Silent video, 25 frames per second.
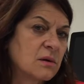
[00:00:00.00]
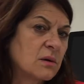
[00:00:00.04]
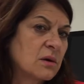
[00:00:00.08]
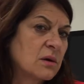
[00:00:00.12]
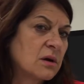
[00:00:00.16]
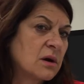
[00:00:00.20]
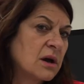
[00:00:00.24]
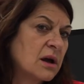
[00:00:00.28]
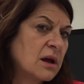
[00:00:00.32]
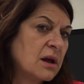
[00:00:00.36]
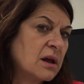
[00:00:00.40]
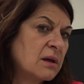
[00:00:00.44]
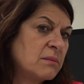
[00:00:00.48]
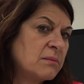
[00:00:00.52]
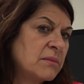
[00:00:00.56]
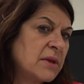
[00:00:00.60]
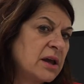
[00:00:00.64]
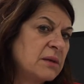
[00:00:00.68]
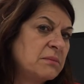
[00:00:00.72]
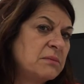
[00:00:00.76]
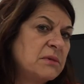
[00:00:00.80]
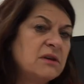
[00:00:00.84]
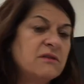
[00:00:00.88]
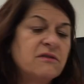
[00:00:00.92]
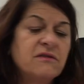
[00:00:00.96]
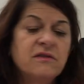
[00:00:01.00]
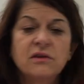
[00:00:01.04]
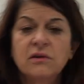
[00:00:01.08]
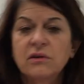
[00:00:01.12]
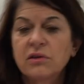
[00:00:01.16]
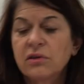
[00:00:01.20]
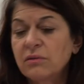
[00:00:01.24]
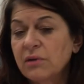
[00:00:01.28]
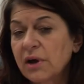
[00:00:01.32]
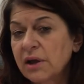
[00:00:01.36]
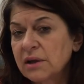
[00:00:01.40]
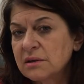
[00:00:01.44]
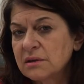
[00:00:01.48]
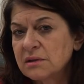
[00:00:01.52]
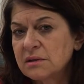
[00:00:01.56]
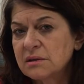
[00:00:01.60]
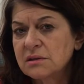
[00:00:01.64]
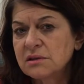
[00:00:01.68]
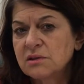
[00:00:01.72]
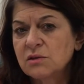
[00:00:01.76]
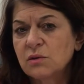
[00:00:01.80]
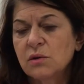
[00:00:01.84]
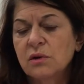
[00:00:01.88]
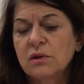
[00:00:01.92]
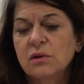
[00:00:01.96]
or it made me feel
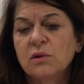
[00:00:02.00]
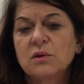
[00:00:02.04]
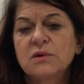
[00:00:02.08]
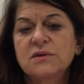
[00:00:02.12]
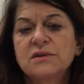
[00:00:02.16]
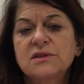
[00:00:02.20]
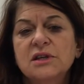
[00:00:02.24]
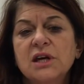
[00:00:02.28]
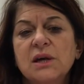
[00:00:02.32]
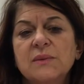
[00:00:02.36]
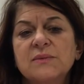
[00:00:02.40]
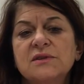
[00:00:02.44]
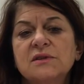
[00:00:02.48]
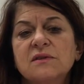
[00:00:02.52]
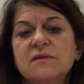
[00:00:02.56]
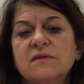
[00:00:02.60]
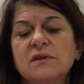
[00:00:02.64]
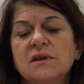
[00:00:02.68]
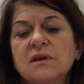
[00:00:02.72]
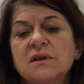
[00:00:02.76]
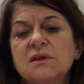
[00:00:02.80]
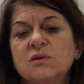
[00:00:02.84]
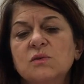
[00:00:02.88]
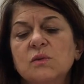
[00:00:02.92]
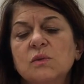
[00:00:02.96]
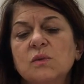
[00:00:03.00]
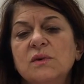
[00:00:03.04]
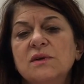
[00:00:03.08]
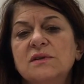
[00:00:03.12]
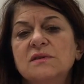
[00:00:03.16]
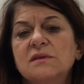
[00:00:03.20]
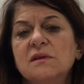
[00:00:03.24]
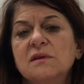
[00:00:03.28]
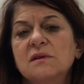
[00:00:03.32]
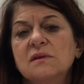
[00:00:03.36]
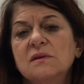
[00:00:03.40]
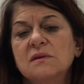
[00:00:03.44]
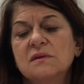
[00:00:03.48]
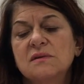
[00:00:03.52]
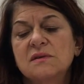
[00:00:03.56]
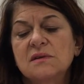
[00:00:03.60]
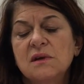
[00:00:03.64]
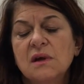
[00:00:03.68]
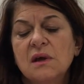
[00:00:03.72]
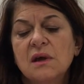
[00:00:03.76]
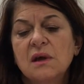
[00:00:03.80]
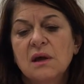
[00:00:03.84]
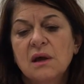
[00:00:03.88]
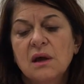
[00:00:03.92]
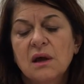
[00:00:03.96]
threatened, or those types of things when we see those
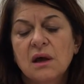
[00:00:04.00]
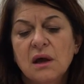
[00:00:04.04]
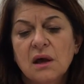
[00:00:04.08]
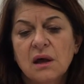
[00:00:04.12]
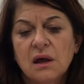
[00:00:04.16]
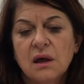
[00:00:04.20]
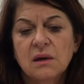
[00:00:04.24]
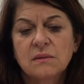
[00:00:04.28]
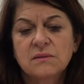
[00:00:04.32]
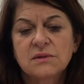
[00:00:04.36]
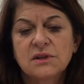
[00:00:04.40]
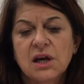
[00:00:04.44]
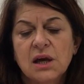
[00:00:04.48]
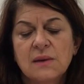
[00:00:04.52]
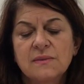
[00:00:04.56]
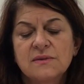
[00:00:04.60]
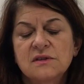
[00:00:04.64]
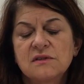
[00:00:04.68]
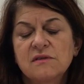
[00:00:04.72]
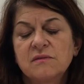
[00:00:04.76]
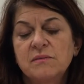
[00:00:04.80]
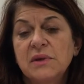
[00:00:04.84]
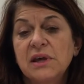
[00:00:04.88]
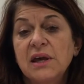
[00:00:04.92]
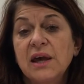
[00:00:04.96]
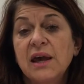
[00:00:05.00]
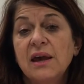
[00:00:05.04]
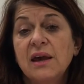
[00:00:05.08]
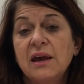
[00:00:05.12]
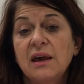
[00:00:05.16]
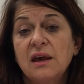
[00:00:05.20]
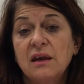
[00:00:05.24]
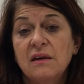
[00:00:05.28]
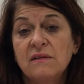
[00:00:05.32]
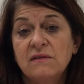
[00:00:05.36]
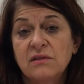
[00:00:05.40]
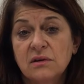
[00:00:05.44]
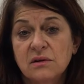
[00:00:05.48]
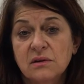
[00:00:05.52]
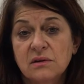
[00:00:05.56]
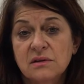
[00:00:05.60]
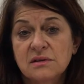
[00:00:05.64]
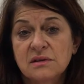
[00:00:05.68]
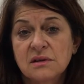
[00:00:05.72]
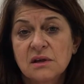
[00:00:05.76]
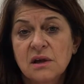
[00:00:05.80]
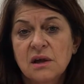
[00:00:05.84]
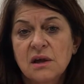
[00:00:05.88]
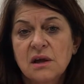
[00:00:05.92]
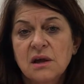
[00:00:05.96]
types of
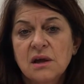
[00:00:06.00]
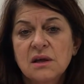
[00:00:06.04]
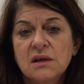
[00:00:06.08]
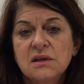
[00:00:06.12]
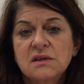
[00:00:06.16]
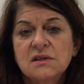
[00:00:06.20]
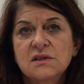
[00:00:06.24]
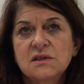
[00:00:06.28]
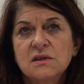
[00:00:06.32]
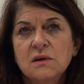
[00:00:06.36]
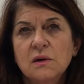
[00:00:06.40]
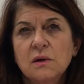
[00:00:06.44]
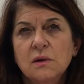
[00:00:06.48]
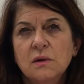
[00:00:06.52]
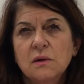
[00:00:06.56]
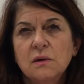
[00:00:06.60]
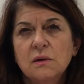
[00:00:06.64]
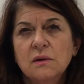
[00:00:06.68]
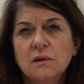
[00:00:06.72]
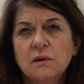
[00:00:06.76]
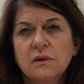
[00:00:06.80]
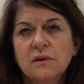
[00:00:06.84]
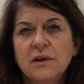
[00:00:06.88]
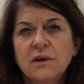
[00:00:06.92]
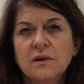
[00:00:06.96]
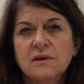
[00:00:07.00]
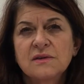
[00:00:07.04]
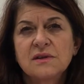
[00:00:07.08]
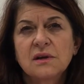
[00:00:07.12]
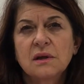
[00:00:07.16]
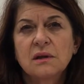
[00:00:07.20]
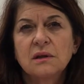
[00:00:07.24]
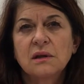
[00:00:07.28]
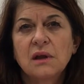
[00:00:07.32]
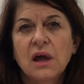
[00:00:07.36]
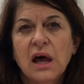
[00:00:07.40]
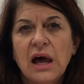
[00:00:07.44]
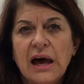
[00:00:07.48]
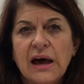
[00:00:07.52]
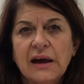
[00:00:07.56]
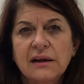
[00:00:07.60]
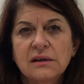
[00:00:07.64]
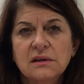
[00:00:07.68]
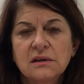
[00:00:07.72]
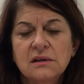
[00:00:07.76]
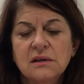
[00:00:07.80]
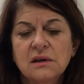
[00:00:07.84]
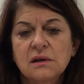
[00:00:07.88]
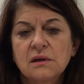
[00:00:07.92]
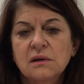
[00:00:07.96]
behaviors. So there's a
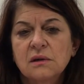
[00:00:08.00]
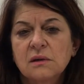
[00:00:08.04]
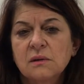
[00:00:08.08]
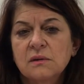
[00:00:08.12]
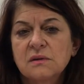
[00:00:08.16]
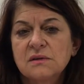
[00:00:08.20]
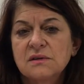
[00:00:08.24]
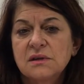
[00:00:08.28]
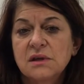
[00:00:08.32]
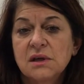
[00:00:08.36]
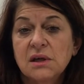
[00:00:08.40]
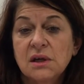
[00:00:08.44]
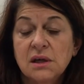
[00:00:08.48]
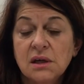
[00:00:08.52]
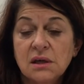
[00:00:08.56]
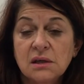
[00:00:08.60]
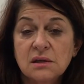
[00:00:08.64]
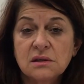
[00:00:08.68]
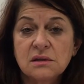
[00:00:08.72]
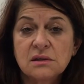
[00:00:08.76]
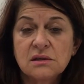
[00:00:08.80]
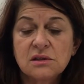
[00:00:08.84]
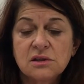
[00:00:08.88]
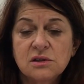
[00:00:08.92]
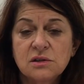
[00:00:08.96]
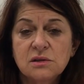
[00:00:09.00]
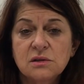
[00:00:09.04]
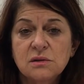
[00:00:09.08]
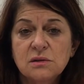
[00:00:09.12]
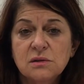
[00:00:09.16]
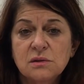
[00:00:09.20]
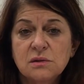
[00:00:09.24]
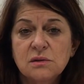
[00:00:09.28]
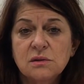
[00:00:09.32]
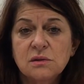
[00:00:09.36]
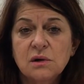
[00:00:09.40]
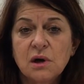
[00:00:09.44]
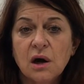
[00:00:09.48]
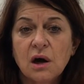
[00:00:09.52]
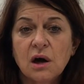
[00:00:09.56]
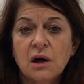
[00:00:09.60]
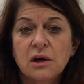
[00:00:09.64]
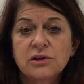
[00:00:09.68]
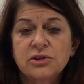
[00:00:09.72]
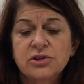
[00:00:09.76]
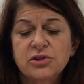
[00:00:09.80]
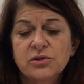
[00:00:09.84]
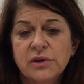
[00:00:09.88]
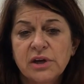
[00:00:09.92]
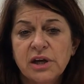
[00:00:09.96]
lot that goes into
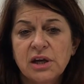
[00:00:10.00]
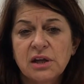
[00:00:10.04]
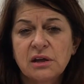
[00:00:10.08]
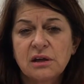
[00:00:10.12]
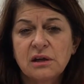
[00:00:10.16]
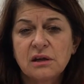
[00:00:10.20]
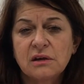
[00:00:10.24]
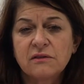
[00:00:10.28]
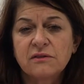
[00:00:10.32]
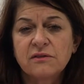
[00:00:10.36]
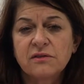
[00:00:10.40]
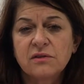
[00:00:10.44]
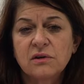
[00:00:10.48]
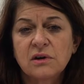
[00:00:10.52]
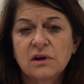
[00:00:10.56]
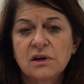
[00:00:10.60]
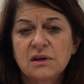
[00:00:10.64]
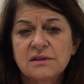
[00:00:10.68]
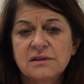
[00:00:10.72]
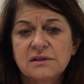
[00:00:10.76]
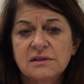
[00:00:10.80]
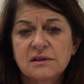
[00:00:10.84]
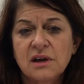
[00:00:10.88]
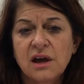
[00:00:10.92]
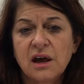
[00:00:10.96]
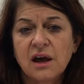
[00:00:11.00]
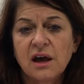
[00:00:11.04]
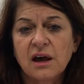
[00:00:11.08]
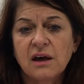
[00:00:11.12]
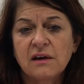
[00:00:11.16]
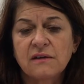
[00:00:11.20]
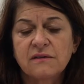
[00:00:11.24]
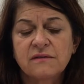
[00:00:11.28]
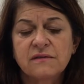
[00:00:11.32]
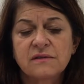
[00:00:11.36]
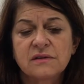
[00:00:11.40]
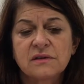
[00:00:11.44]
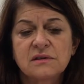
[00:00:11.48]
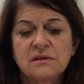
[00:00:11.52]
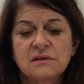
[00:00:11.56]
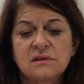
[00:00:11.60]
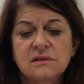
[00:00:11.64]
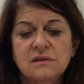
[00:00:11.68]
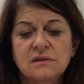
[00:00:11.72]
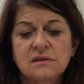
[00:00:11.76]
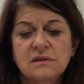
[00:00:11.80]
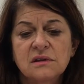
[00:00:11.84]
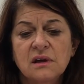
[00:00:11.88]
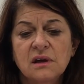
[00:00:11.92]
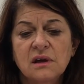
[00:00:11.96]
our training for our staff.
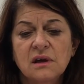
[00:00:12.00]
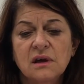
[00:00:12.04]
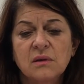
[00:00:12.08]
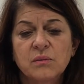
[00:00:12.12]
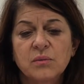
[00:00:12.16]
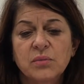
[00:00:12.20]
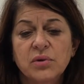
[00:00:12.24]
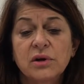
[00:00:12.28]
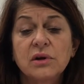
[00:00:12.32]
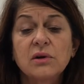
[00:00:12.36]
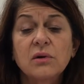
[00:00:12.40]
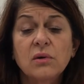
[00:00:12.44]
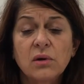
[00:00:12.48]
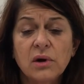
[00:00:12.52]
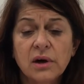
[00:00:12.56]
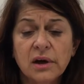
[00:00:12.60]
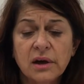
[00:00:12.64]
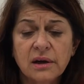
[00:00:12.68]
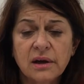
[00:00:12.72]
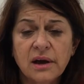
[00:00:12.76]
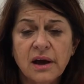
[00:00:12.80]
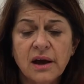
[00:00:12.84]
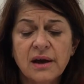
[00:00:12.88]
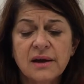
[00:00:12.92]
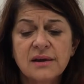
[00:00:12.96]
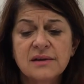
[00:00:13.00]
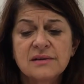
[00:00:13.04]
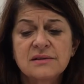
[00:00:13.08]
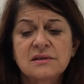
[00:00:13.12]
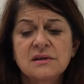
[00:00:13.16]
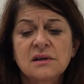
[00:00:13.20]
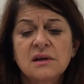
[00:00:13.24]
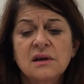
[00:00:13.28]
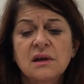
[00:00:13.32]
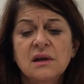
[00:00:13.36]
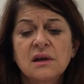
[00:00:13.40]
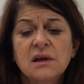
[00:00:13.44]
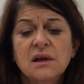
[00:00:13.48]
It's pretty organized,